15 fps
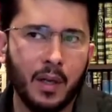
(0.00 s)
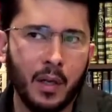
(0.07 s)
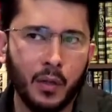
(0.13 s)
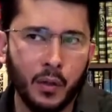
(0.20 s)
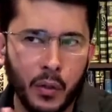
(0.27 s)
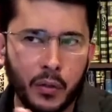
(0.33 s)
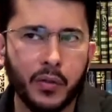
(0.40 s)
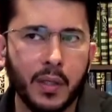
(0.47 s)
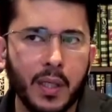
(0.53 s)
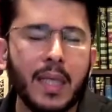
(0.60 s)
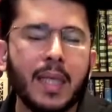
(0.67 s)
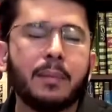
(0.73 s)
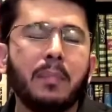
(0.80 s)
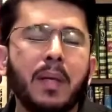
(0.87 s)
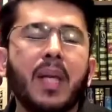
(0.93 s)
Literally,
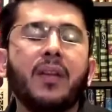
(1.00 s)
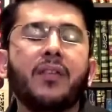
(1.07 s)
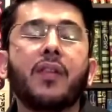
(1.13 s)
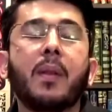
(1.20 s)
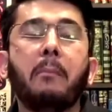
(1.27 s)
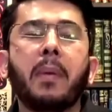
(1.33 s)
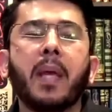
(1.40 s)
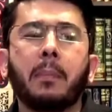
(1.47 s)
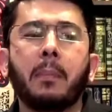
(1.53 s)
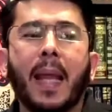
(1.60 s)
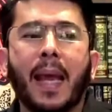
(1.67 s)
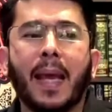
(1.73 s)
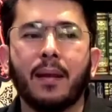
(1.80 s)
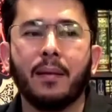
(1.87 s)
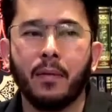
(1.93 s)
it means the big
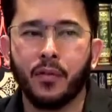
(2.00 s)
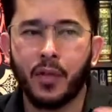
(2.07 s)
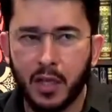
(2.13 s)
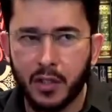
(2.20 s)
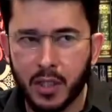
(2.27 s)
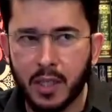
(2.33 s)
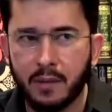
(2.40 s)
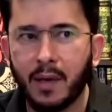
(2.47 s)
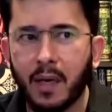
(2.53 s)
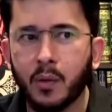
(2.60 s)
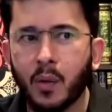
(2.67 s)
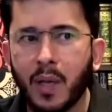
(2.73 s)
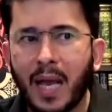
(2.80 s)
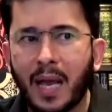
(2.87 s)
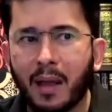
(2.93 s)
black. As-sawad
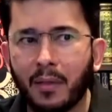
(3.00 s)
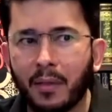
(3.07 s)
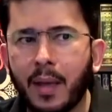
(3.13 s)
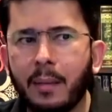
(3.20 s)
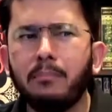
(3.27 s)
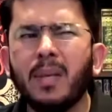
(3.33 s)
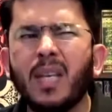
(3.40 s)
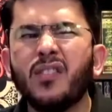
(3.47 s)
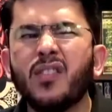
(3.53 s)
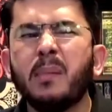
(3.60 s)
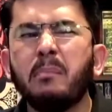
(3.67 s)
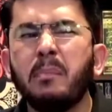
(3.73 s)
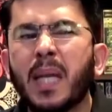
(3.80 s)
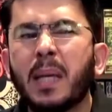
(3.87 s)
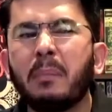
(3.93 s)
al-a'zam means the
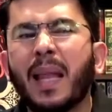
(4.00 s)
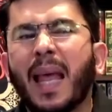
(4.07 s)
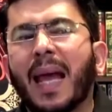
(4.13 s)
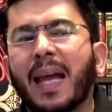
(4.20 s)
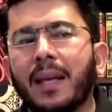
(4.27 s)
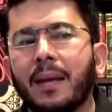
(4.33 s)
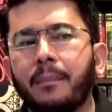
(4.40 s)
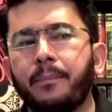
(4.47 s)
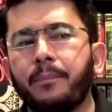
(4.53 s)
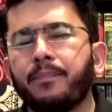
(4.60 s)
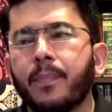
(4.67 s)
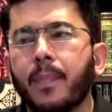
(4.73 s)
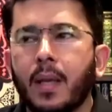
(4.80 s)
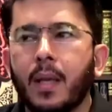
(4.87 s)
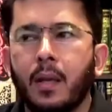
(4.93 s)
big black.
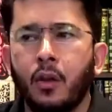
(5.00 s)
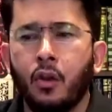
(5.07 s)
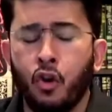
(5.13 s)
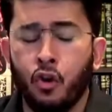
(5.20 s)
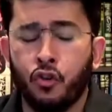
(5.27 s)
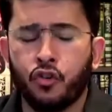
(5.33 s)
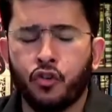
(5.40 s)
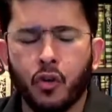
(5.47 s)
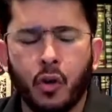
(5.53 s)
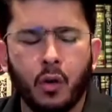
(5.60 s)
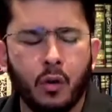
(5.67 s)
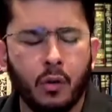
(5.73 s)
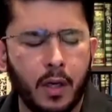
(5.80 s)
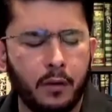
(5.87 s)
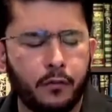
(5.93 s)

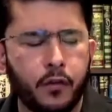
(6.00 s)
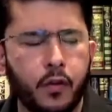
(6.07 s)
So if